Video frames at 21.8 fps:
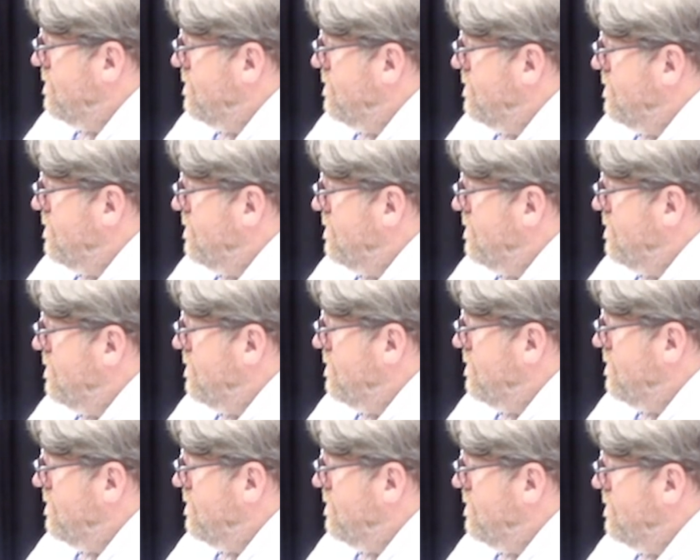
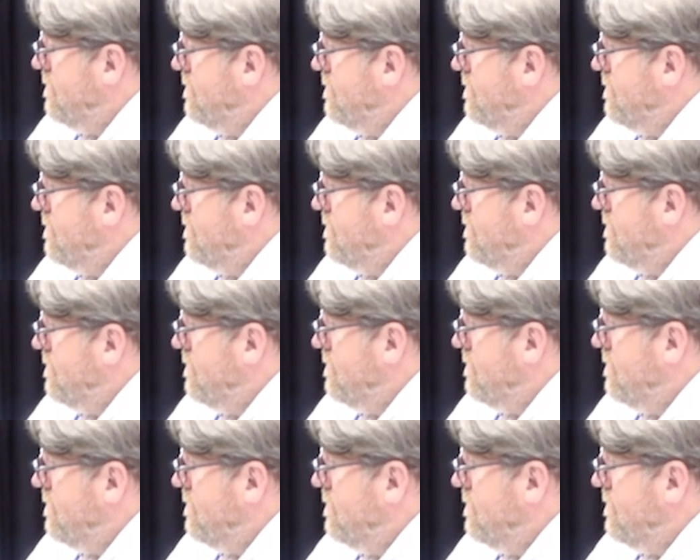
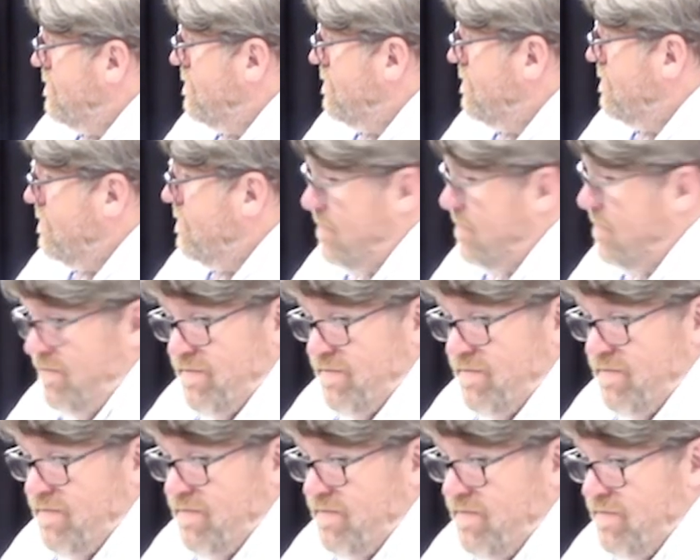
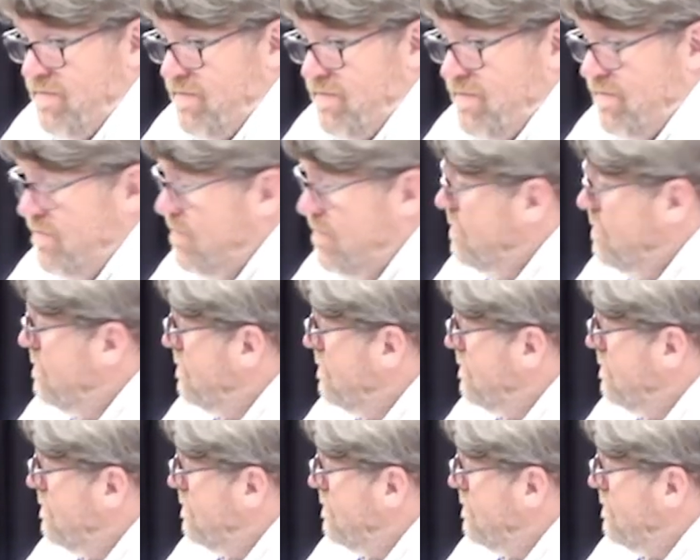[no speech]